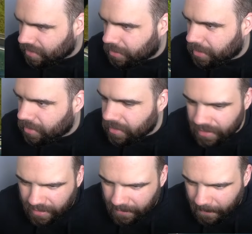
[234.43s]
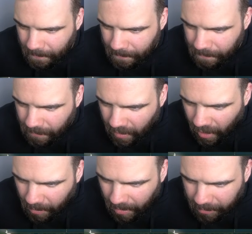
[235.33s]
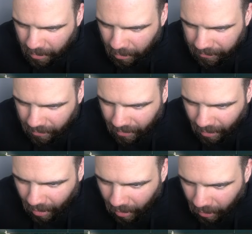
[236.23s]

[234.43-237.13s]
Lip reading: to be honest. Come on, beautiful. Oh,